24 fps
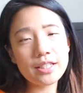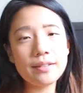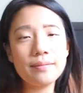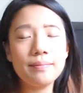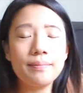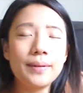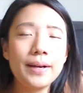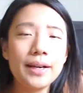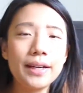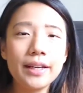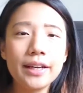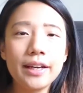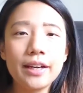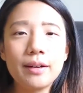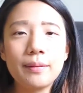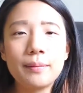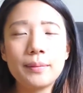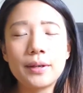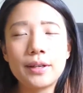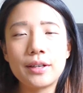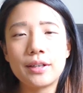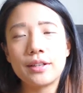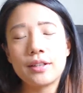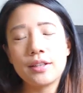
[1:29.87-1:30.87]
my
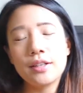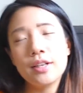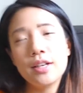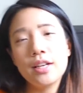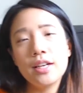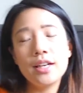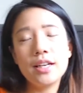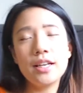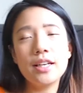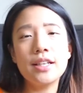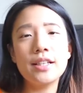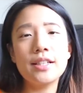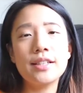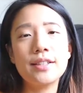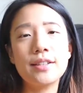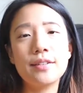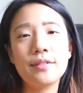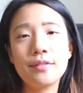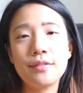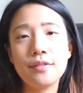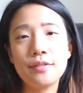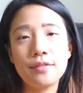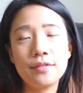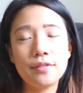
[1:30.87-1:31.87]
camera is
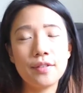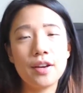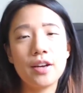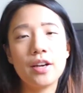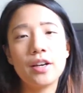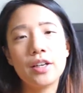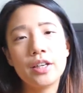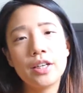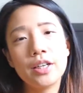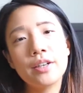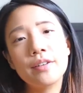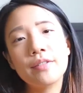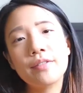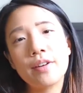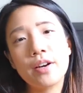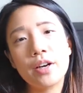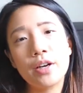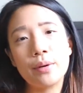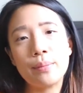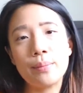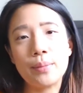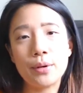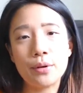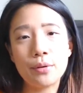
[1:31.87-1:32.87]
very
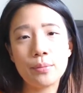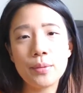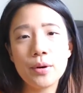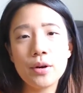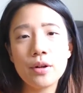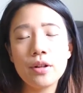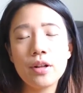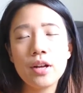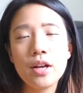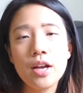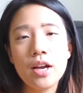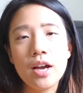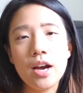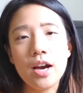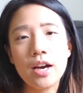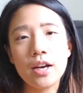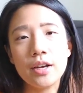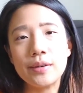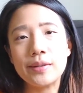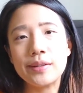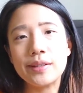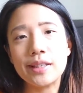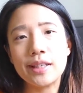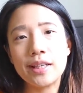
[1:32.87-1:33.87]
minimal.
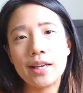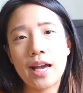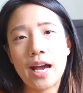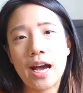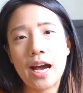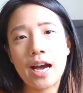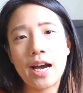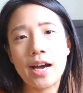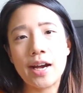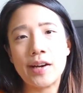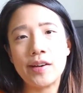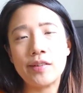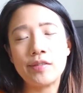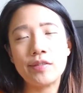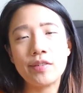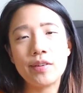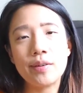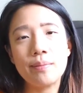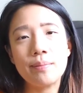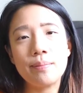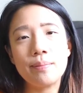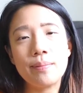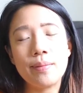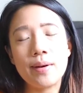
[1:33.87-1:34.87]
I only have
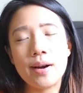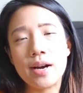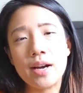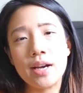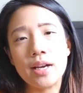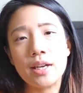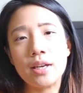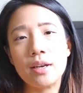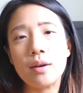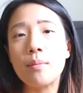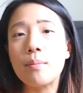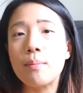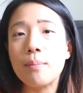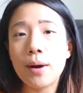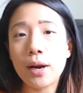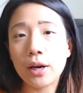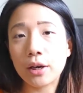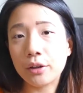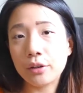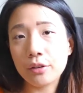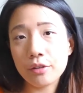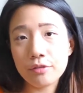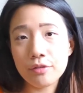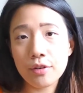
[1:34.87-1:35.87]
my
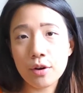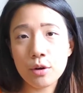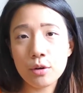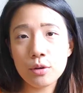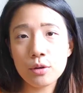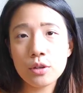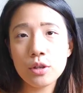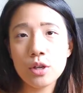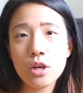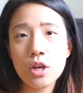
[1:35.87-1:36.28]
microphone,